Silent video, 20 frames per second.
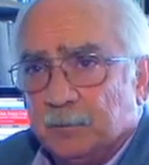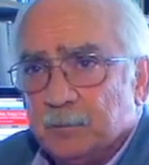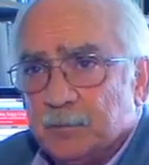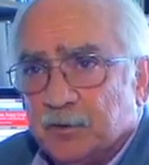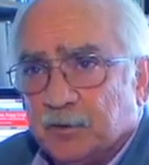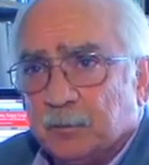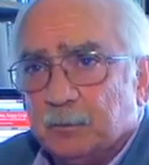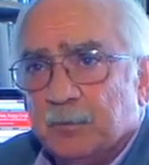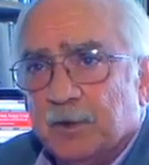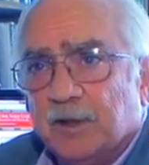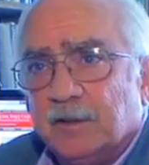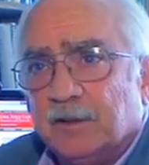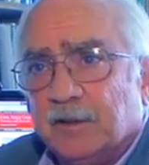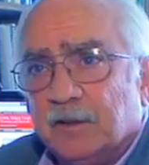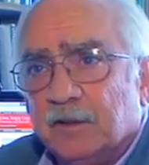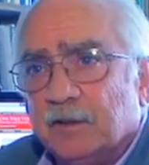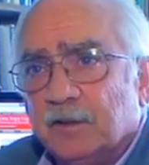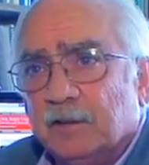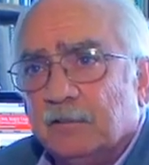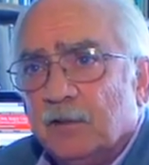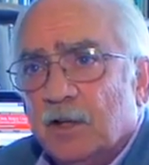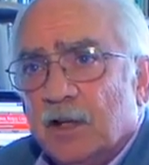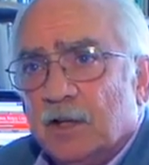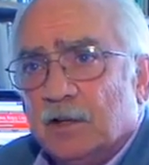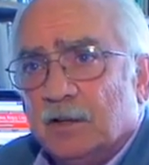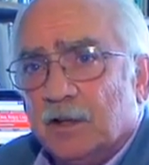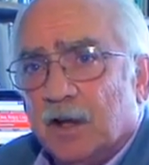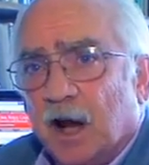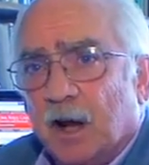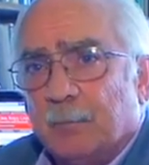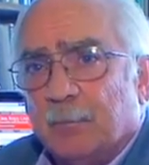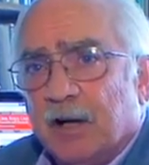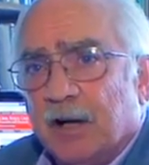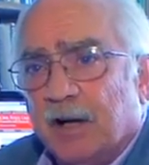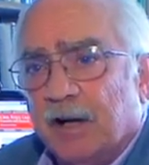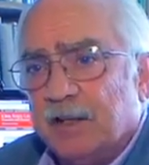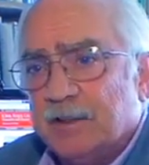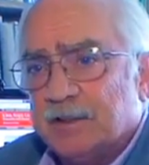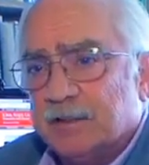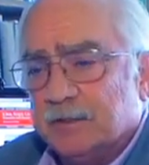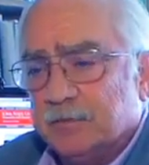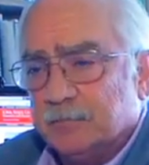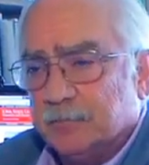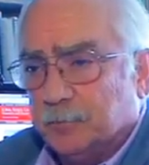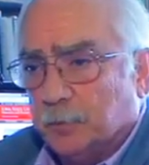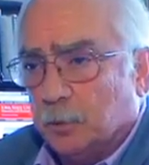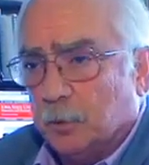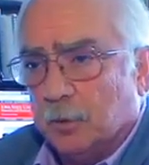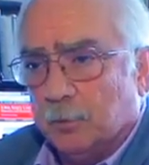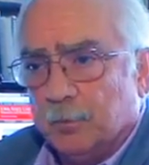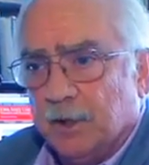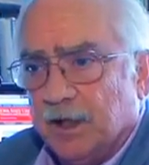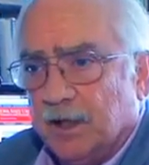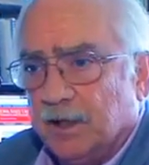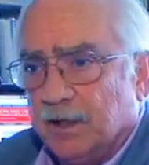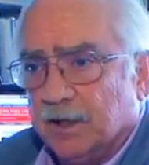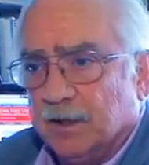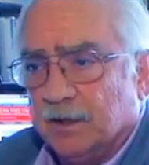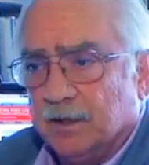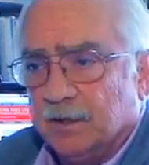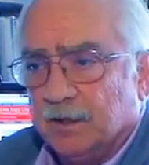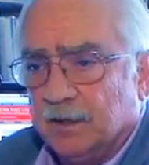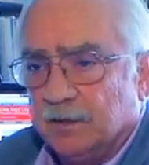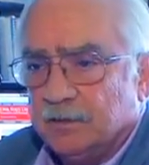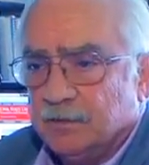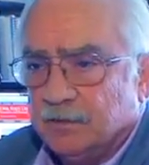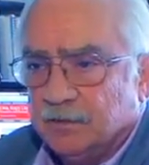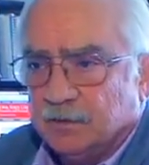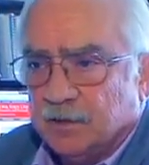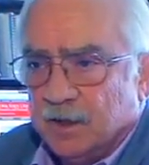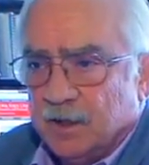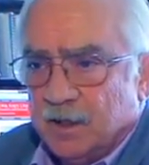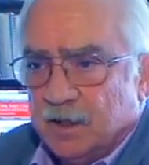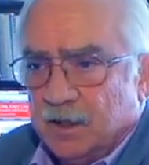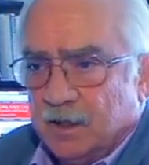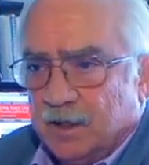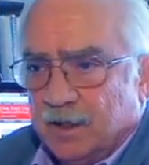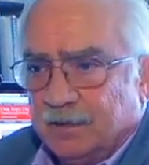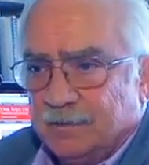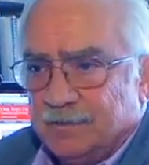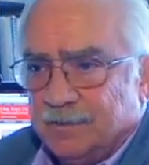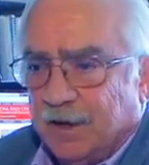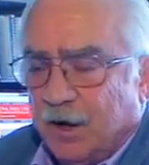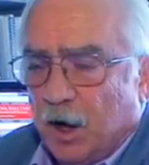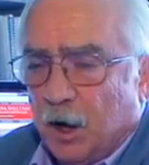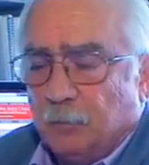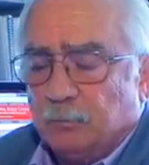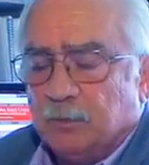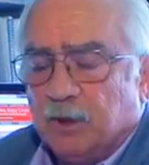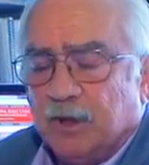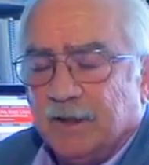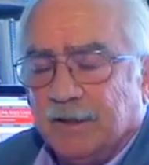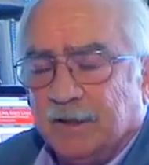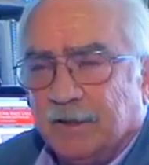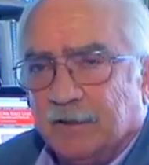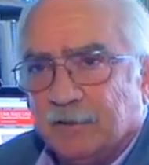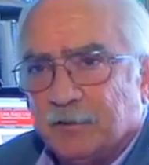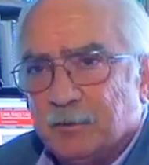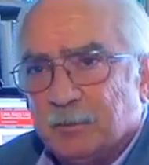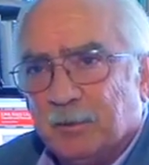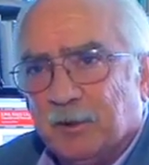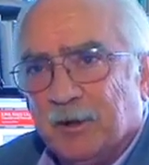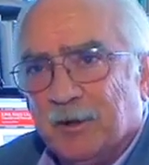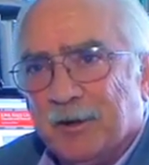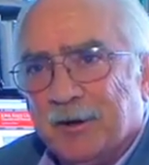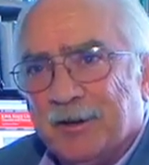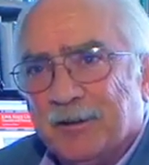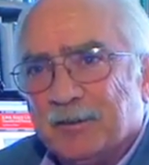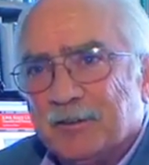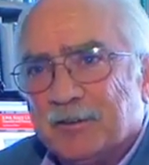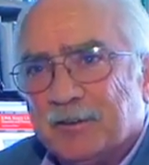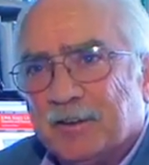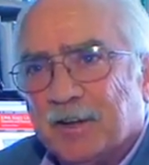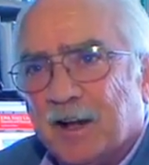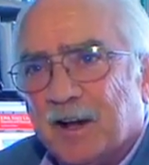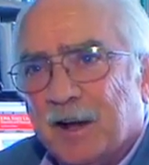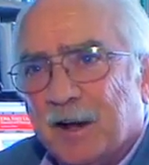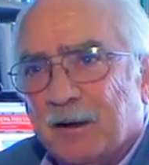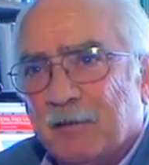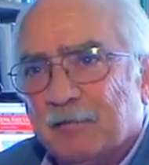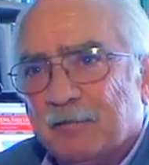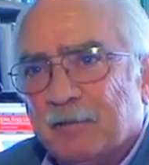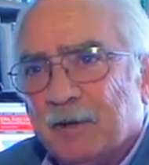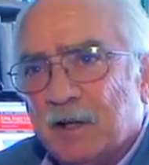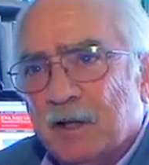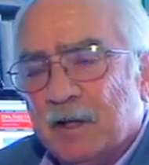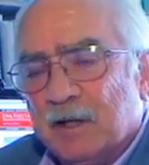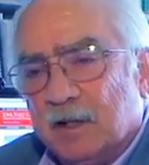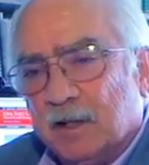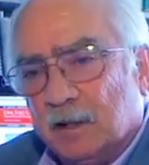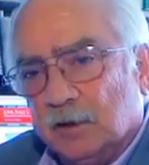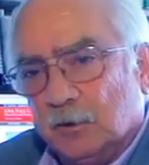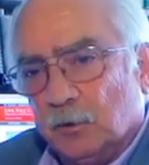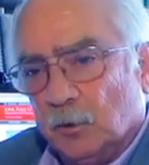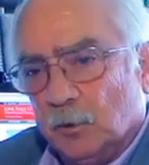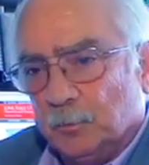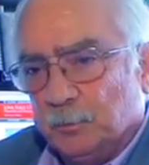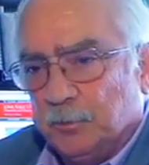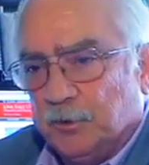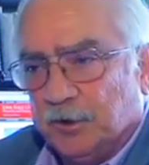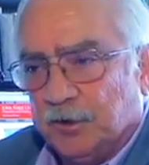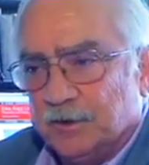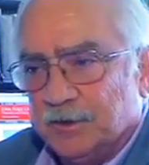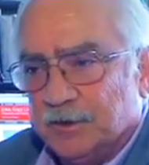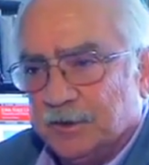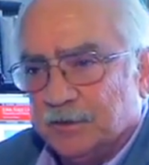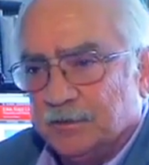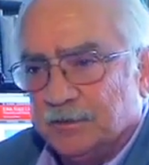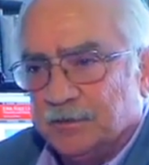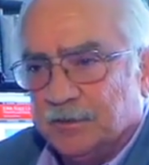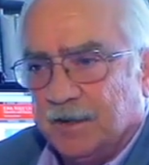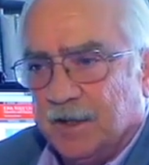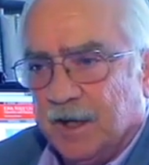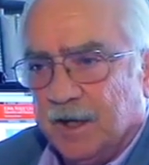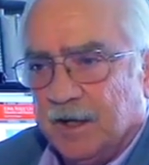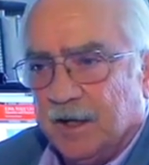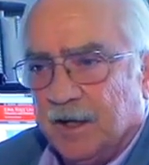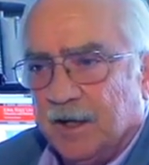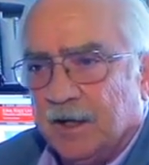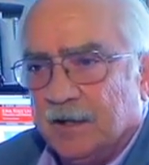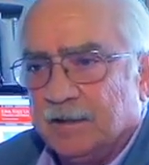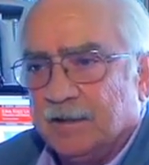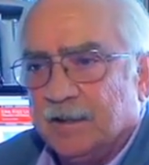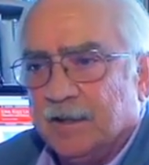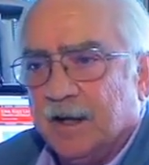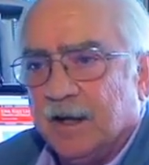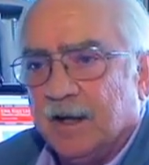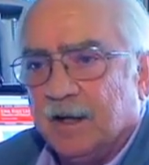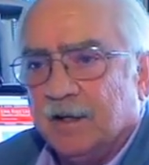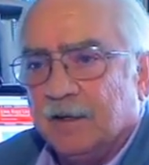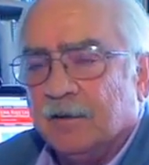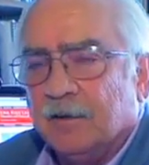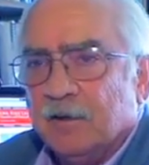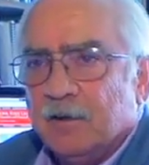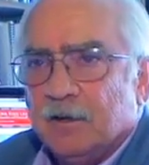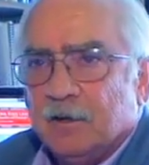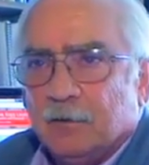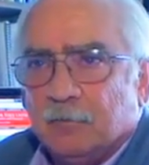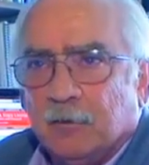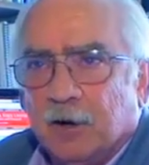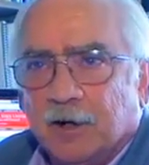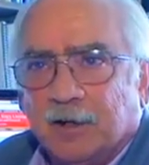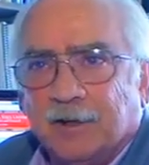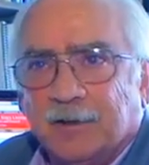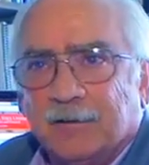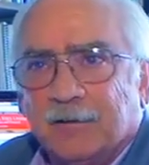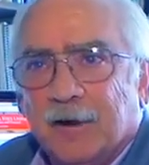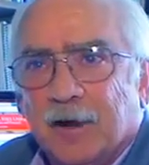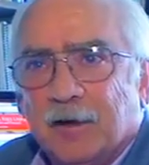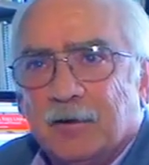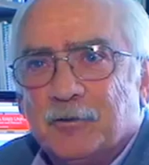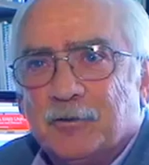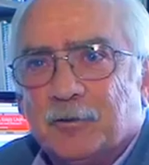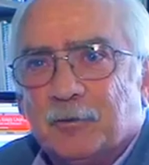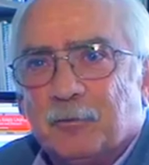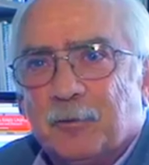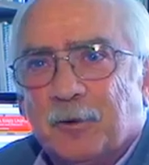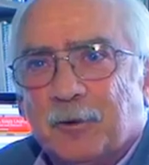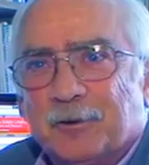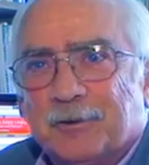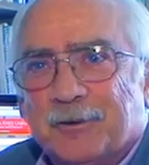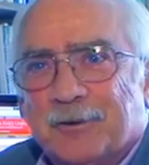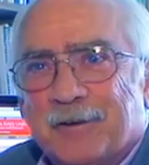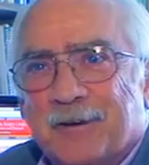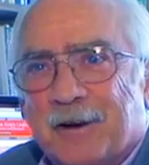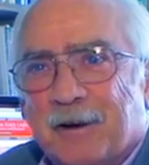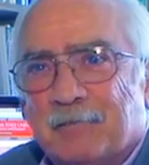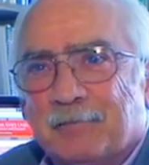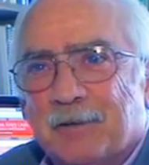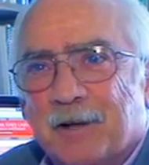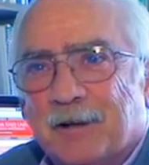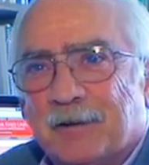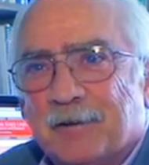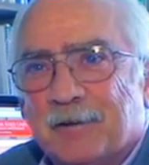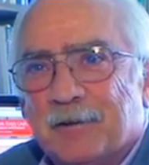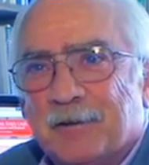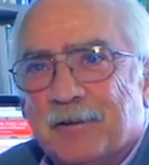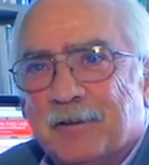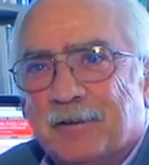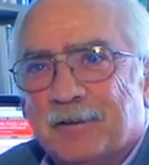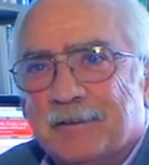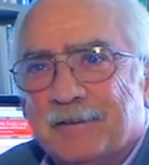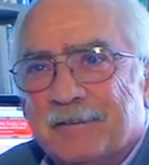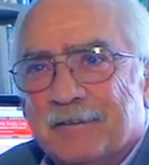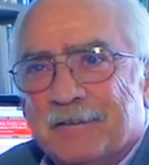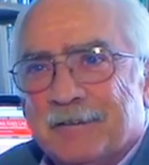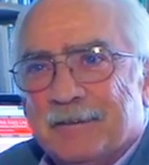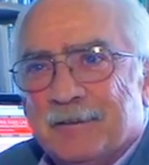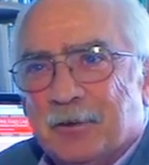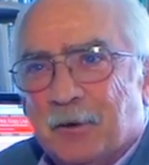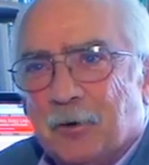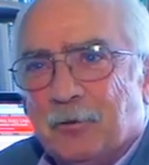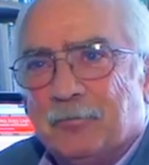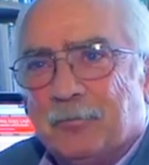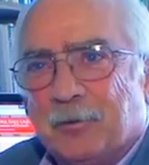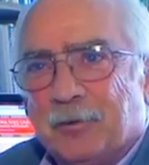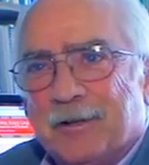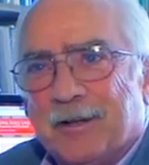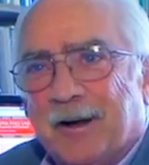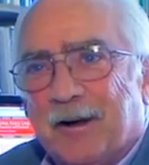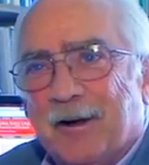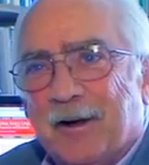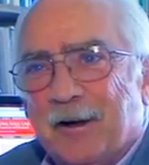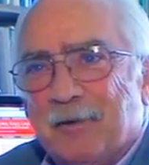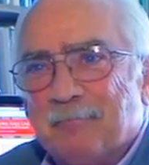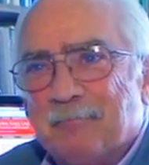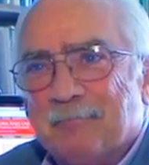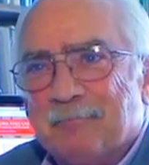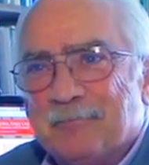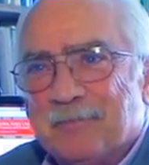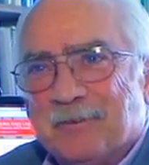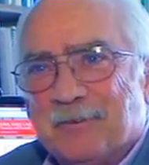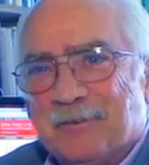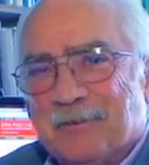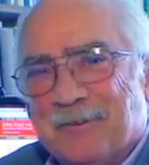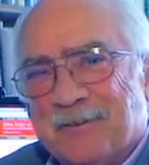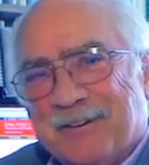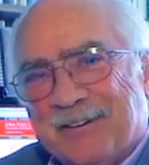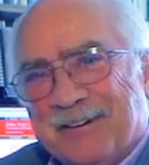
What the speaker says: submit the nomination for me, and it's a humbling experience to have a group such as the AAEA recognize the work that I've done and over time. So